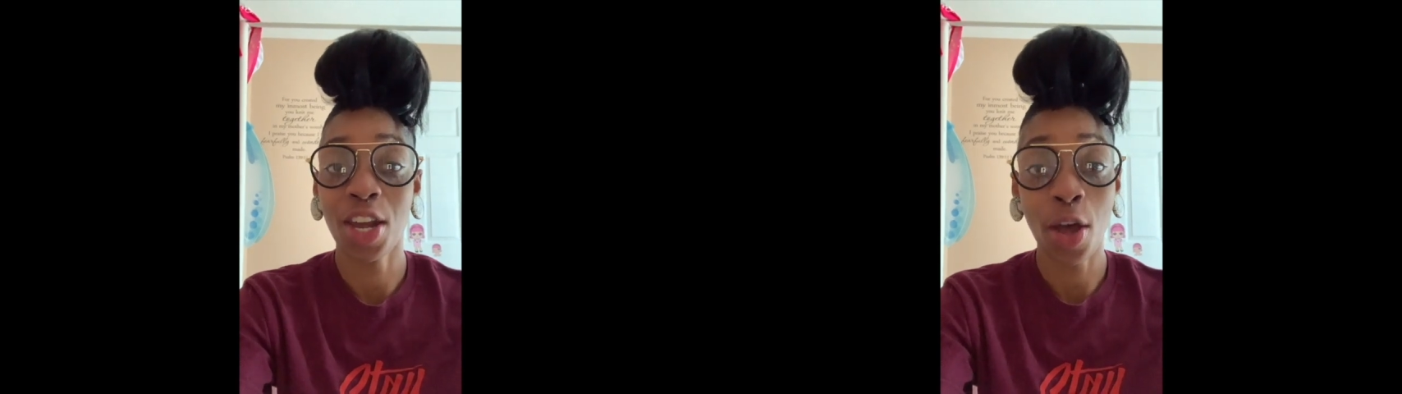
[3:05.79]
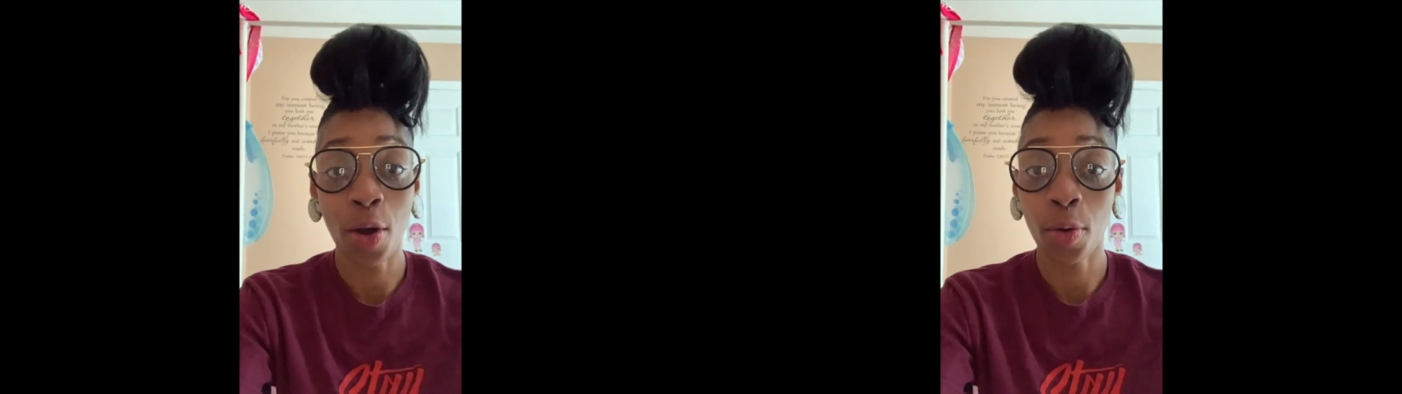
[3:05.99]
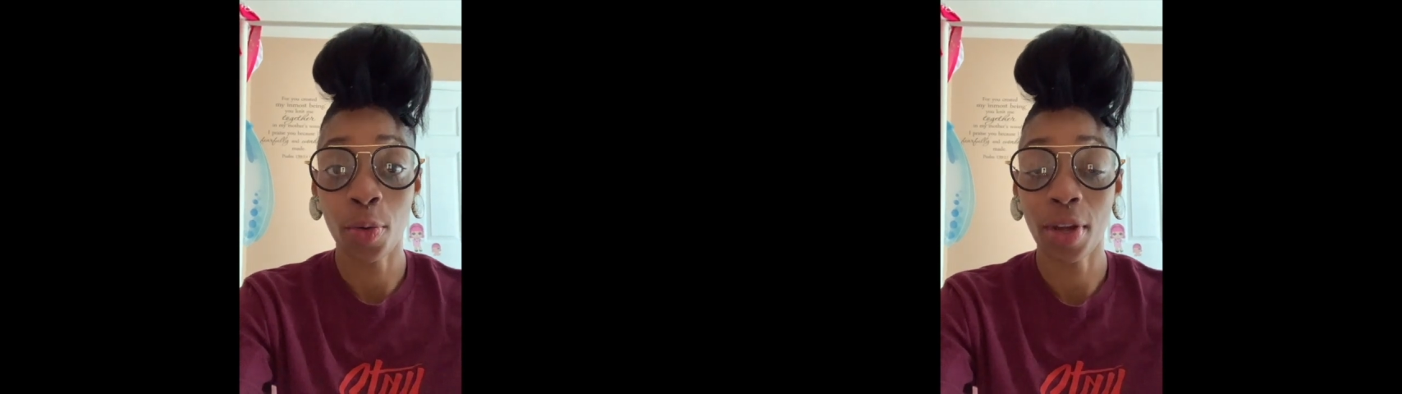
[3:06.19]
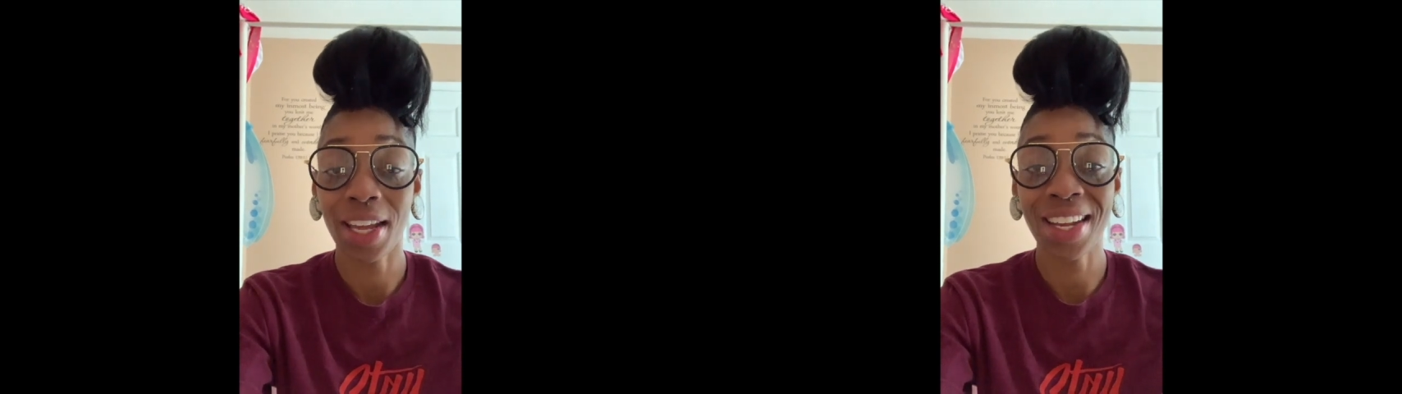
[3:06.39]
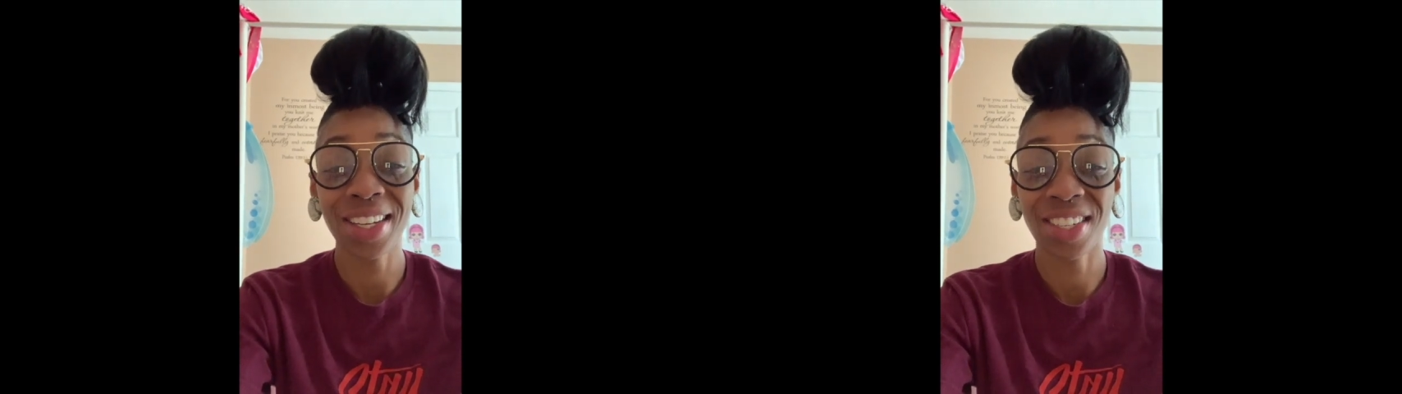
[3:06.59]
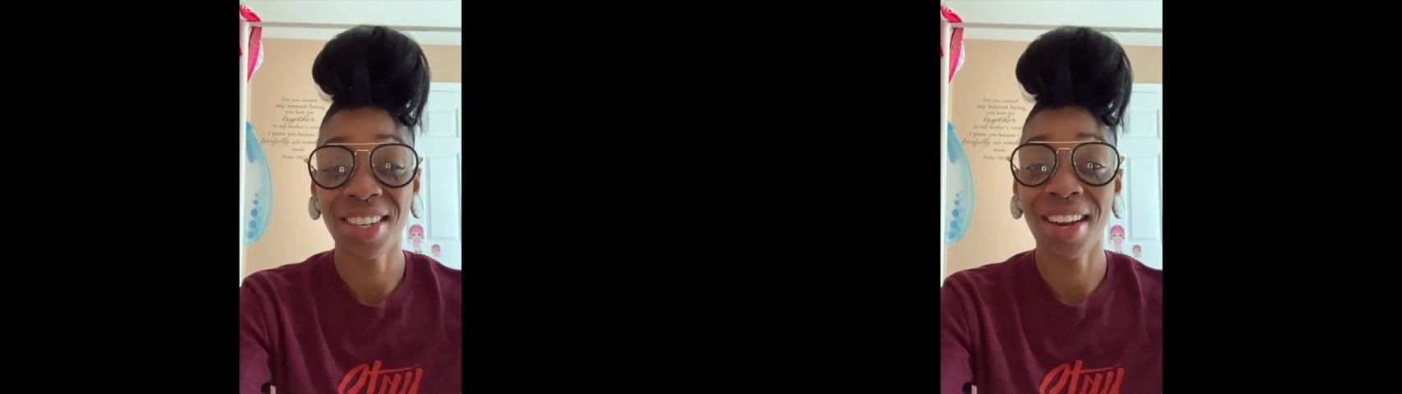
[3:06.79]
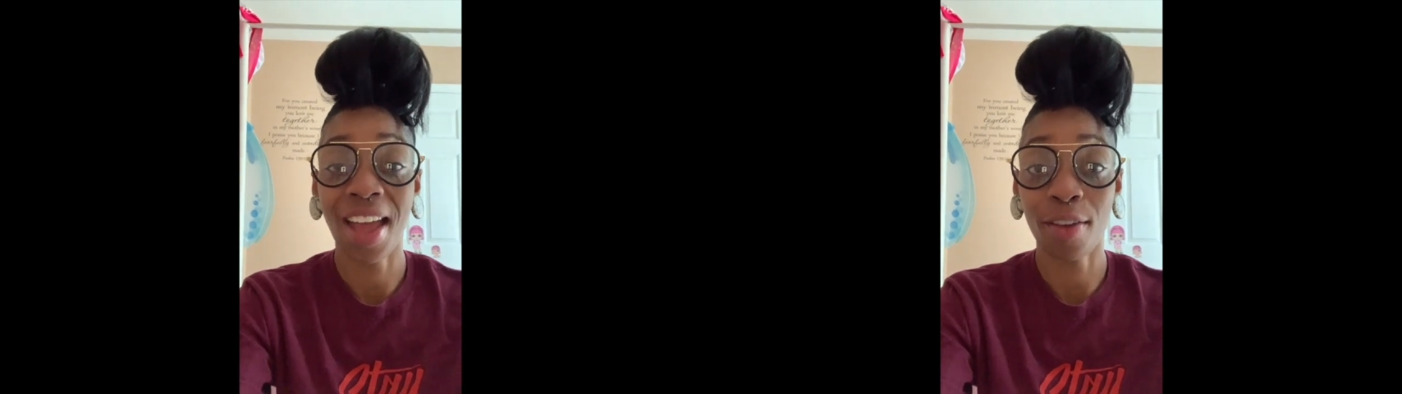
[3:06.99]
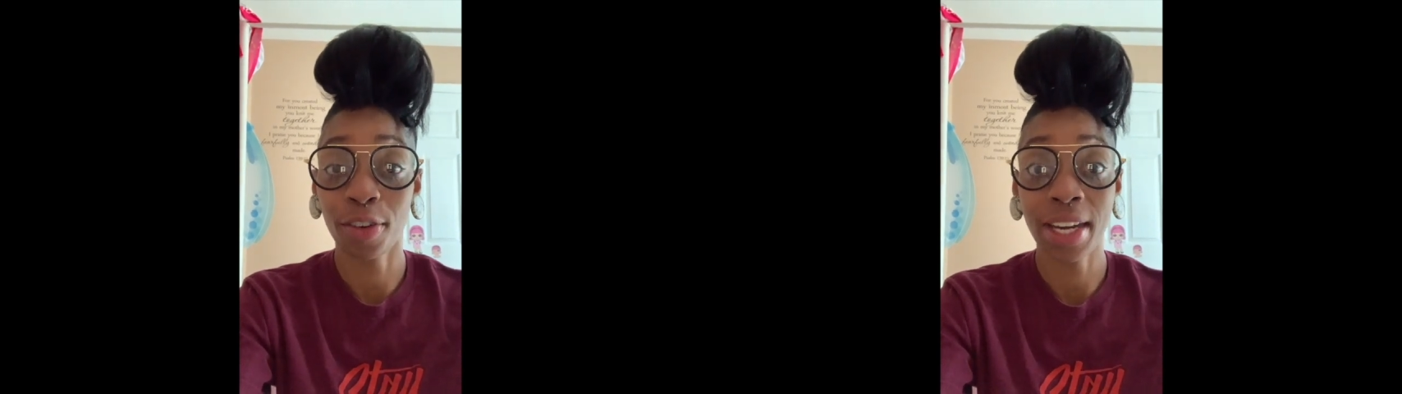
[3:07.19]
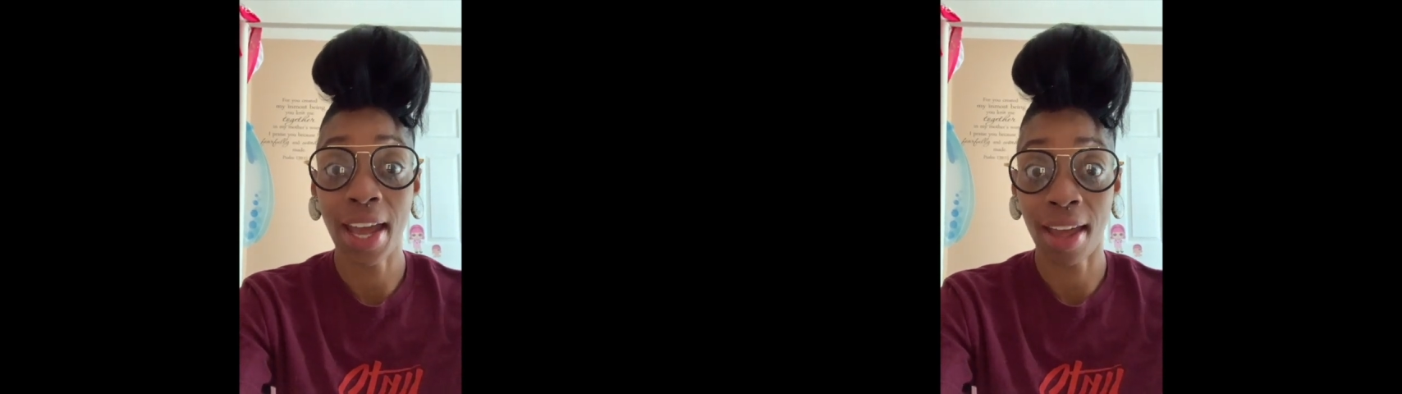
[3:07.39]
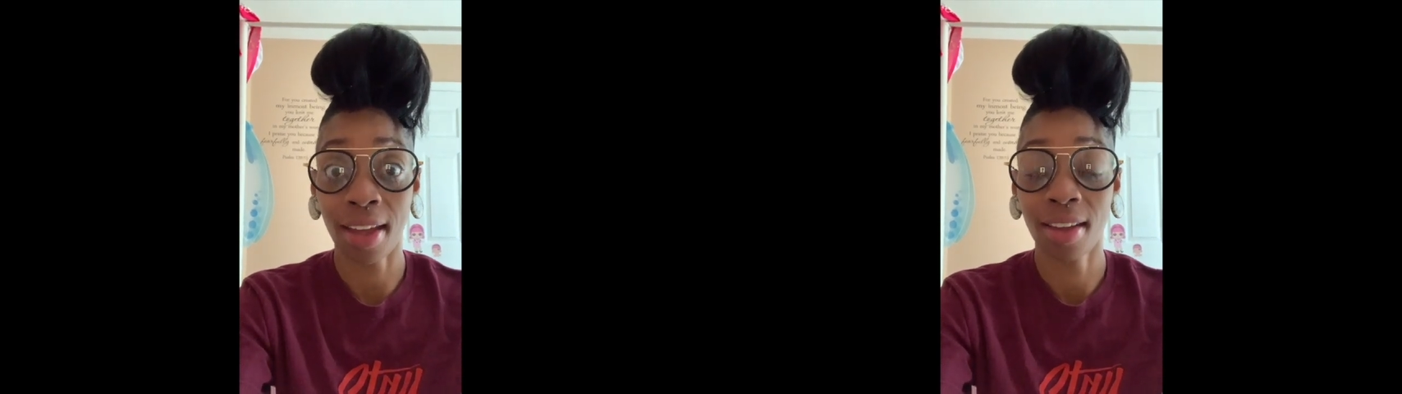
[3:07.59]
know each and every
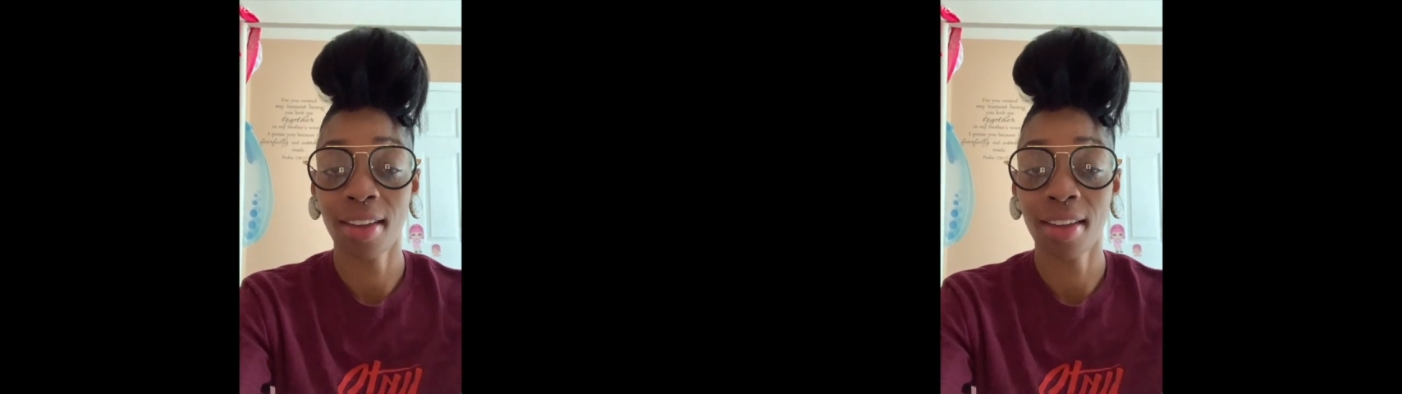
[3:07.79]
day